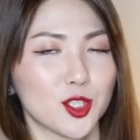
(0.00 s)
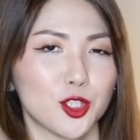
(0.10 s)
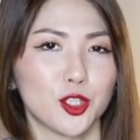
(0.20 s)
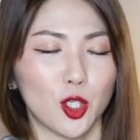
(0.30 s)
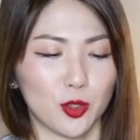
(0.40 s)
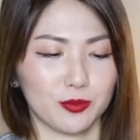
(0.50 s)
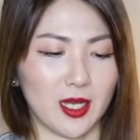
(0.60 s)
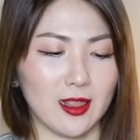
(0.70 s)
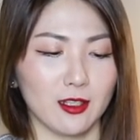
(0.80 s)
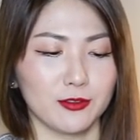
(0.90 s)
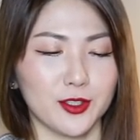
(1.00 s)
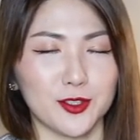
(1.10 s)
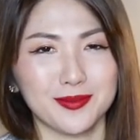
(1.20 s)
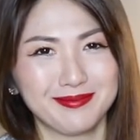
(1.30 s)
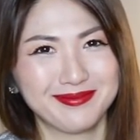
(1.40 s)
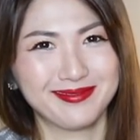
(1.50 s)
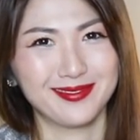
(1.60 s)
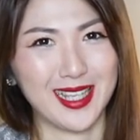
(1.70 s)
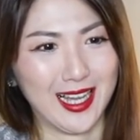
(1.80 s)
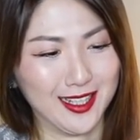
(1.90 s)
you know I love you.
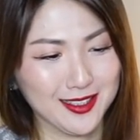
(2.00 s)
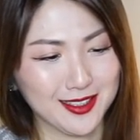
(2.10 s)
Yeah.